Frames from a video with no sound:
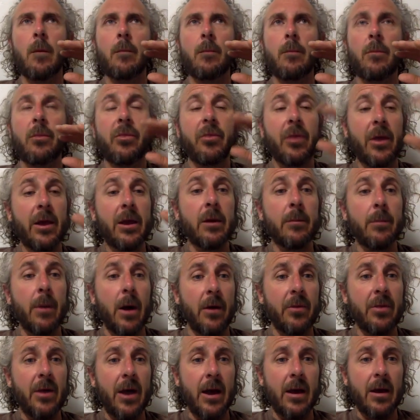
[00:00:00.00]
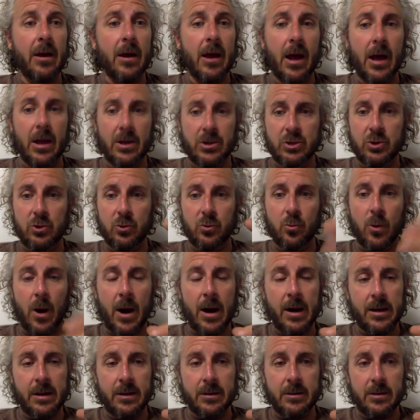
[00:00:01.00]
think about that as you're
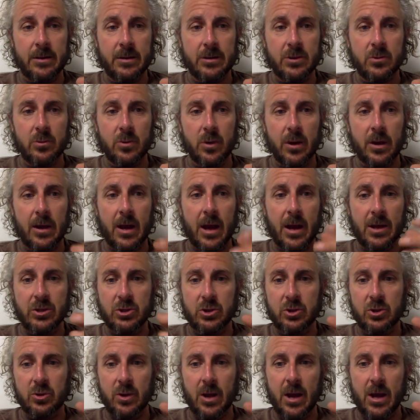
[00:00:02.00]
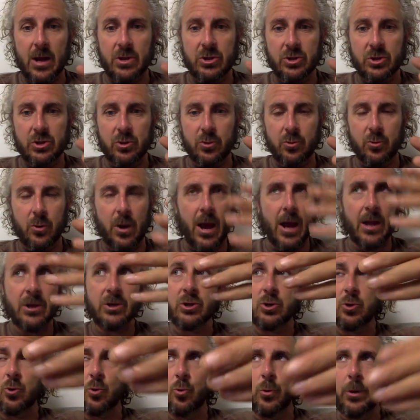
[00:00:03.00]
writing these, right? As
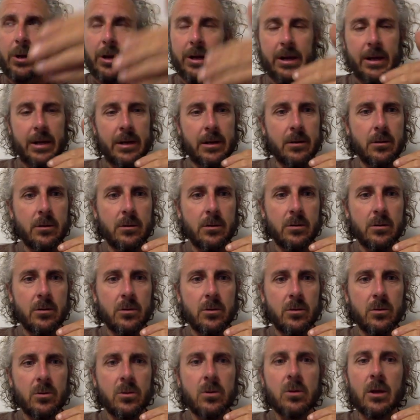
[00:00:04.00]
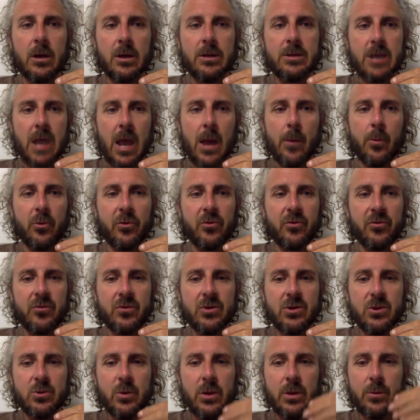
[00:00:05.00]
you're reading the examples for
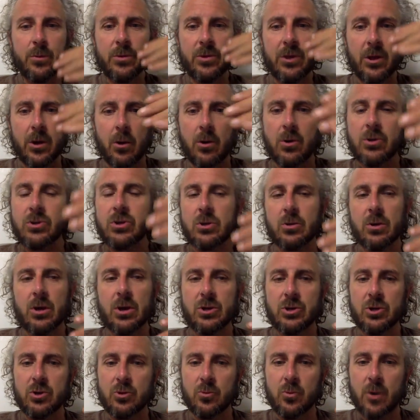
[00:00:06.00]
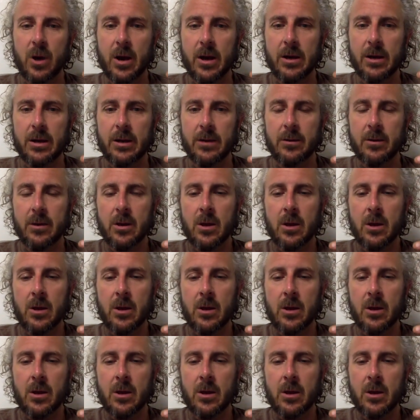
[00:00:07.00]
this week, but then also as you're writing.